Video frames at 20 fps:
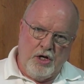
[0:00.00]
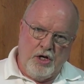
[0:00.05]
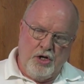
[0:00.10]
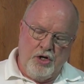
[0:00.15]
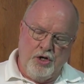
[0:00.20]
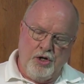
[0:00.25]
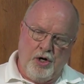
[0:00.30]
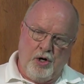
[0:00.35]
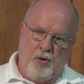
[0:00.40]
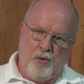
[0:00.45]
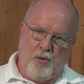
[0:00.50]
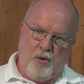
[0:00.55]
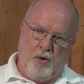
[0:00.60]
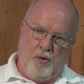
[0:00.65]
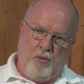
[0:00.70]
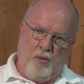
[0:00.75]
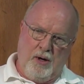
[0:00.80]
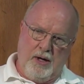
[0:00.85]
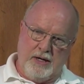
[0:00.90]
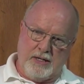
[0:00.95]
You know
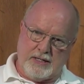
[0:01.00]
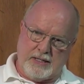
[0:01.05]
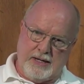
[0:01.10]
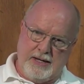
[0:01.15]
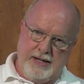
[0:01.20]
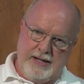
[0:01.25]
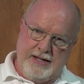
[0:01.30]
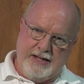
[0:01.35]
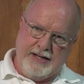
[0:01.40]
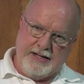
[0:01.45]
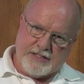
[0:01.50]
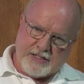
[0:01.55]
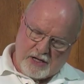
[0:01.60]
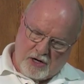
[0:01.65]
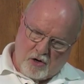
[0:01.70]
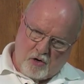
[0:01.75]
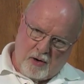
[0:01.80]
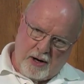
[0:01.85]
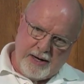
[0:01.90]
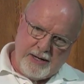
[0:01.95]
what? It's a
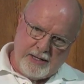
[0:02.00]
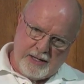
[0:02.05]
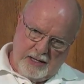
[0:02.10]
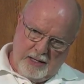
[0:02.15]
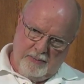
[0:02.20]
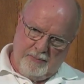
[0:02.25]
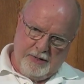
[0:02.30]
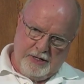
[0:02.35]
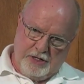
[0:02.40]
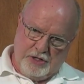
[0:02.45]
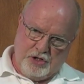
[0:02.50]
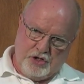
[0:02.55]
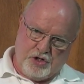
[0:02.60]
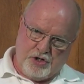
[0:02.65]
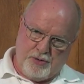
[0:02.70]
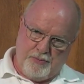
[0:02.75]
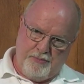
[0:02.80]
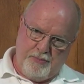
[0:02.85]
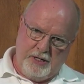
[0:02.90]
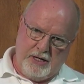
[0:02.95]
great image
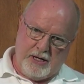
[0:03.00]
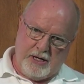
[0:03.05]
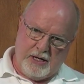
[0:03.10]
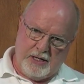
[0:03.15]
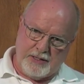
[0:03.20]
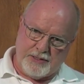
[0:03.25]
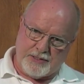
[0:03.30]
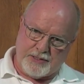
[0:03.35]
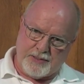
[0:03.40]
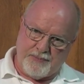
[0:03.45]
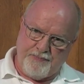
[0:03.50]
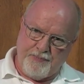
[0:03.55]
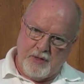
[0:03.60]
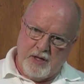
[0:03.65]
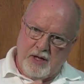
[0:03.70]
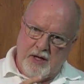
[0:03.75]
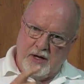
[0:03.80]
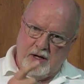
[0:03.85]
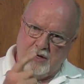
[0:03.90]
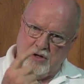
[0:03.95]
because
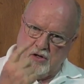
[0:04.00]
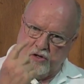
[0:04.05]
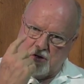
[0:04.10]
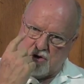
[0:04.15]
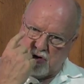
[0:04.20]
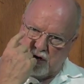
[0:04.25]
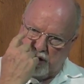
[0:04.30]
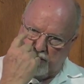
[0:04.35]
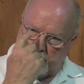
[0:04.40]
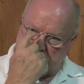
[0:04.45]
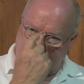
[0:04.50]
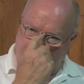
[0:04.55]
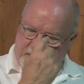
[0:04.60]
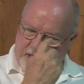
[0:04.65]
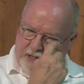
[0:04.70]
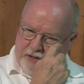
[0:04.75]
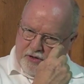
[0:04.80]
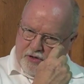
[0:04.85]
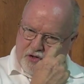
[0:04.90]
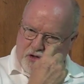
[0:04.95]
you can almost
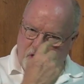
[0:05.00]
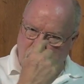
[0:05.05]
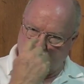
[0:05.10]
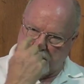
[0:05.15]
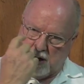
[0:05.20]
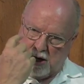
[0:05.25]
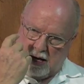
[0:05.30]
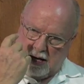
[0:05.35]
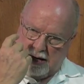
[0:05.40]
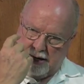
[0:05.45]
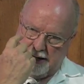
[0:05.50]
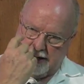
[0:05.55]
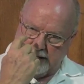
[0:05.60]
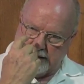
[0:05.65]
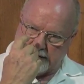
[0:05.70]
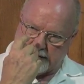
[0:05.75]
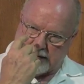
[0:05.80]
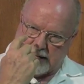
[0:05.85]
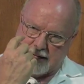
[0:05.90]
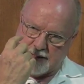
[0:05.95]
see the two
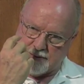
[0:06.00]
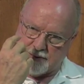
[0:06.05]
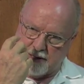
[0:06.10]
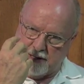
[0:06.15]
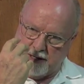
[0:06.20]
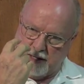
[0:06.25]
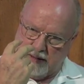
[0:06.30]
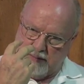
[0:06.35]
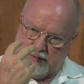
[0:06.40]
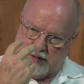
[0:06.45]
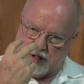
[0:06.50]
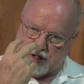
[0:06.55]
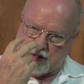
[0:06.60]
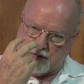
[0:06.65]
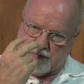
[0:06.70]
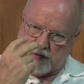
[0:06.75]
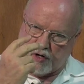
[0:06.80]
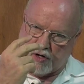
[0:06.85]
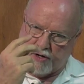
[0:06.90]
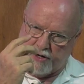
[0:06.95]
eyes as an image
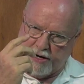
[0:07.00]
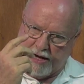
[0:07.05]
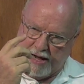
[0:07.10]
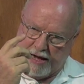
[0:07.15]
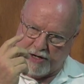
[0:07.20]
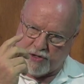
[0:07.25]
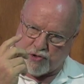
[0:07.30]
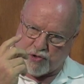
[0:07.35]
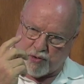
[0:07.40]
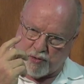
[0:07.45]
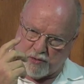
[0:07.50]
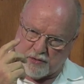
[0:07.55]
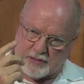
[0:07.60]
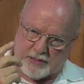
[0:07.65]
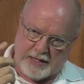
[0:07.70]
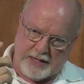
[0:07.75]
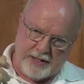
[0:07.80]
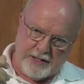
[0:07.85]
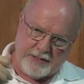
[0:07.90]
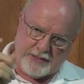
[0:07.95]
of our natural
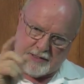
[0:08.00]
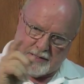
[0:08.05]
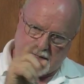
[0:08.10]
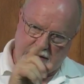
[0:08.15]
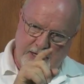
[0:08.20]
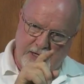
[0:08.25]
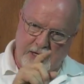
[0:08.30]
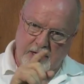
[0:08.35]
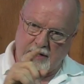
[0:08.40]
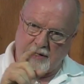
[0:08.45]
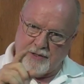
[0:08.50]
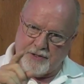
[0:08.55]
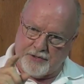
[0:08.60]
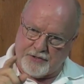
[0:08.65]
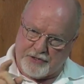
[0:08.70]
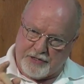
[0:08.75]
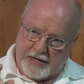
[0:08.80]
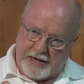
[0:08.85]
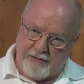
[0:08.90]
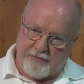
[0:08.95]
tendency to
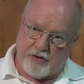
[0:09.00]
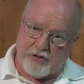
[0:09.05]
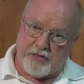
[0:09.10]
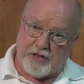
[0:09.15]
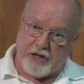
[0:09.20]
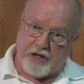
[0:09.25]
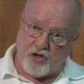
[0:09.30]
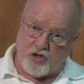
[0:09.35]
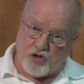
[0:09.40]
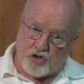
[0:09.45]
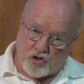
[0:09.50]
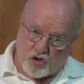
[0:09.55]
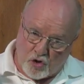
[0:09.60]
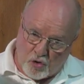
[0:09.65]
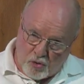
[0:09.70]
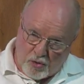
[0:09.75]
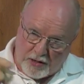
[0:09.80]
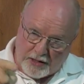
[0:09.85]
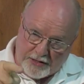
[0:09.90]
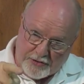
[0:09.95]
see everything
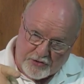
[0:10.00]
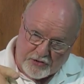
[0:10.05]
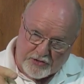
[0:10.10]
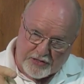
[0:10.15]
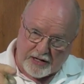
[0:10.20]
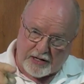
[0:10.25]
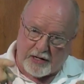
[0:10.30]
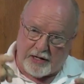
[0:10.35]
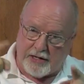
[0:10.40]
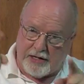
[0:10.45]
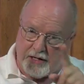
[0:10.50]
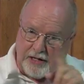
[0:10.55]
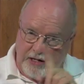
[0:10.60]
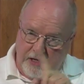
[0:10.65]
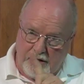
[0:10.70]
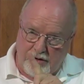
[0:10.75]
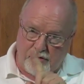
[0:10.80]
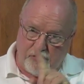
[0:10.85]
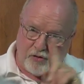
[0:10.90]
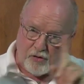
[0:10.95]
dualistically,
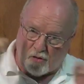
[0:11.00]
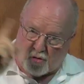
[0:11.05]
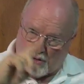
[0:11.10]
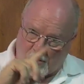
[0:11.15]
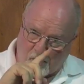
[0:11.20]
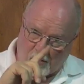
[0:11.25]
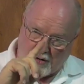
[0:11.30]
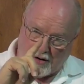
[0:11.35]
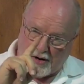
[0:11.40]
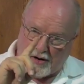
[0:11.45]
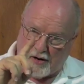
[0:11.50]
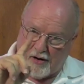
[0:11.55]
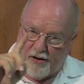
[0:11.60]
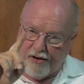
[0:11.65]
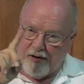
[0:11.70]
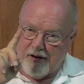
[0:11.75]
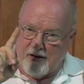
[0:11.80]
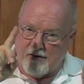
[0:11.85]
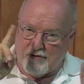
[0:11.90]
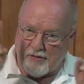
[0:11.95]
either or,
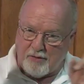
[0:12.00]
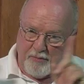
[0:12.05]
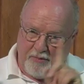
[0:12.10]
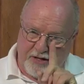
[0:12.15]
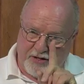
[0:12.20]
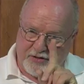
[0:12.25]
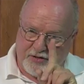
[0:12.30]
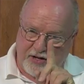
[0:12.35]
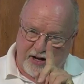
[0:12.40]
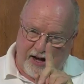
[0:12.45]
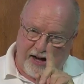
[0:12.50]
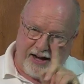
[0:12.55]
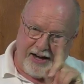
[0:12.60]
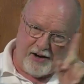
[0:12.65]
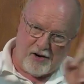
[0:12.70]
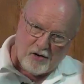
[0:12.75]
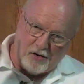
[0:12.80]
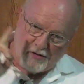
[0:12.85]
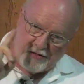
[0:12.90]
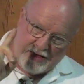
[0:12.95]
from this eye
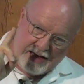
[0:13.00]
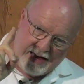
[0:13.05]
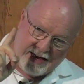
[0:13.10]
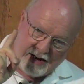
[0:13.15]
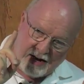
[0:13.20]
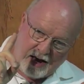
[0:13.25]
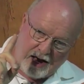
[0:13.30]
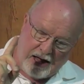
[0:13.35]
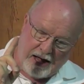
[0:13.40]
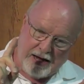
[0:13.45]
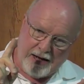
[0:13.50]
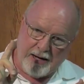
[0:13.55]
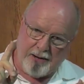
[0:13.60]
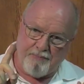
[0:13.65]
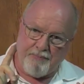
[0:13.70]
or that eye.